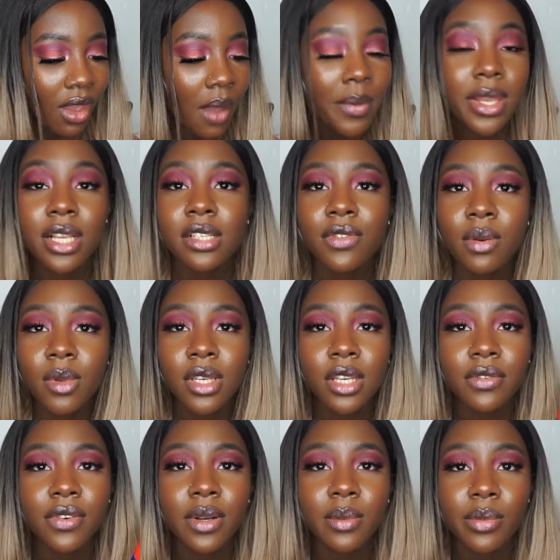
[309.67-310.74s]
I mean, it's from a
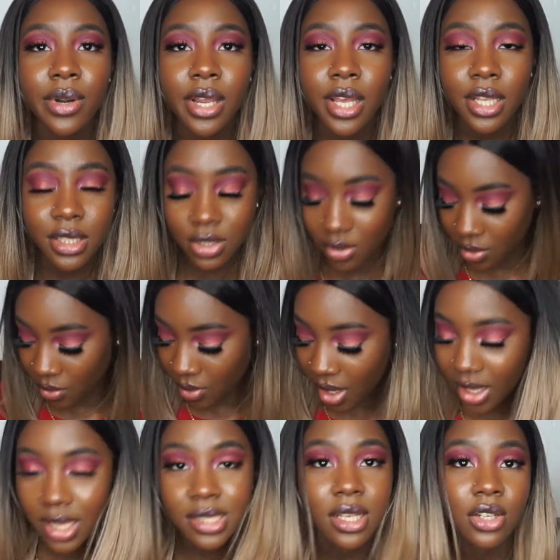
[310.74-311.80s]
different brand, so
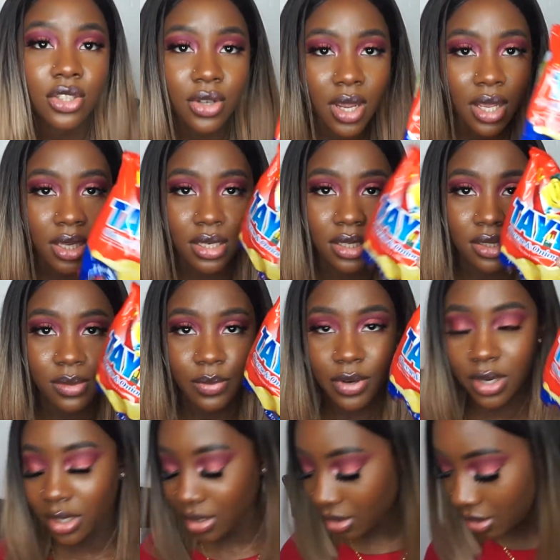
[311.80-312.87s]
I guess I'll try this
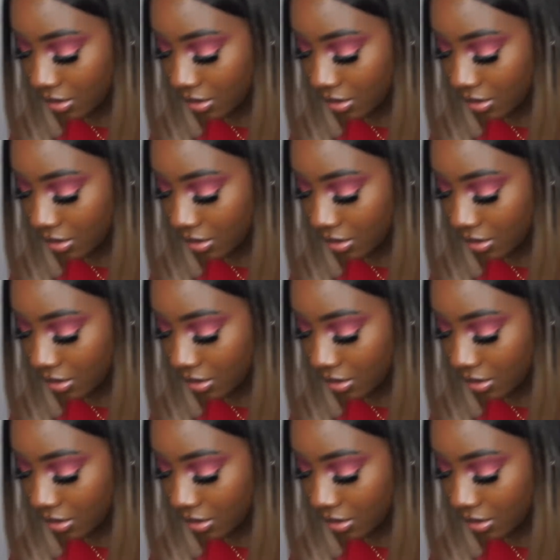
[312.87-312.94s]
brand.